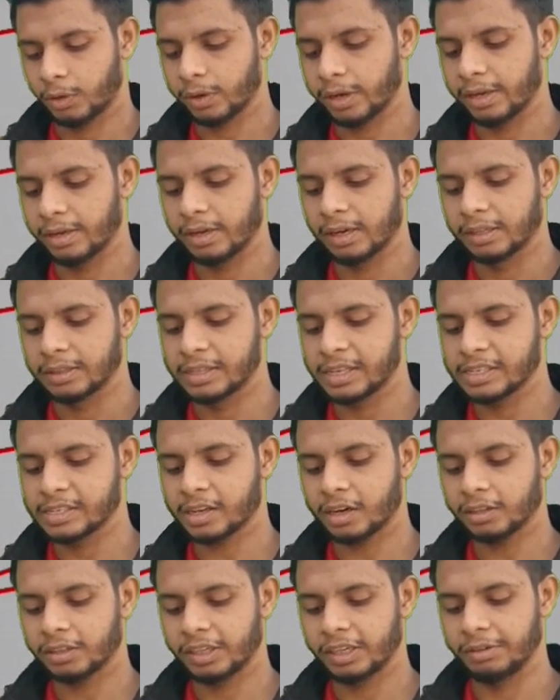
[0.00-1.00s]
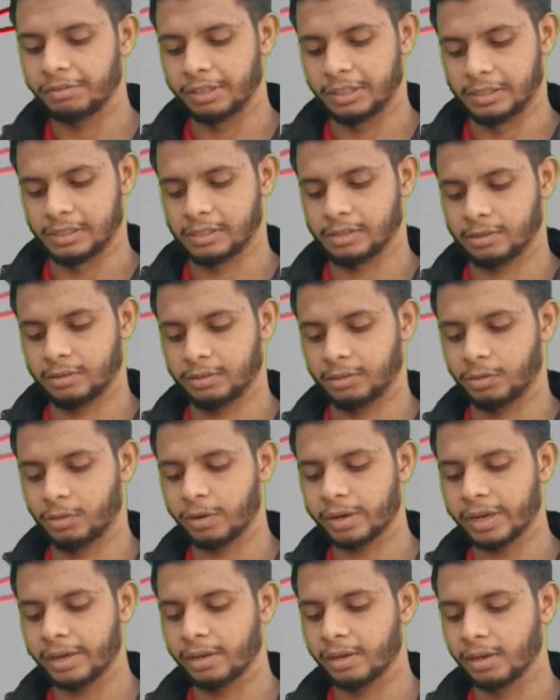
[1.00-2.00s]
okay these are three wheels
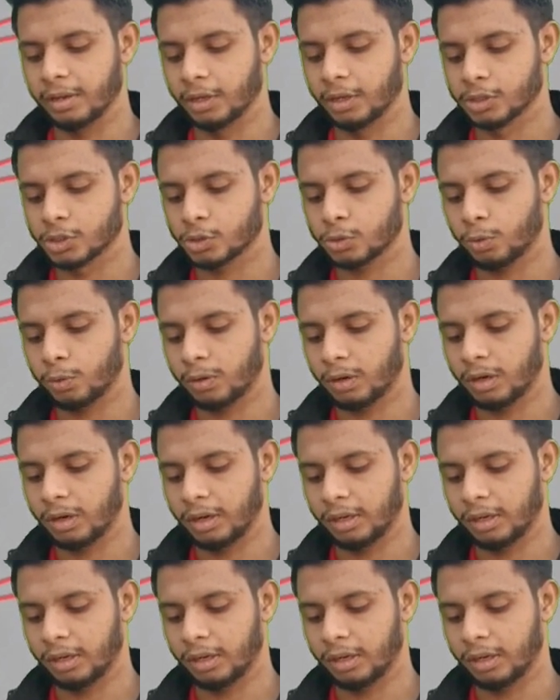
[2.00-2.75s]
okay so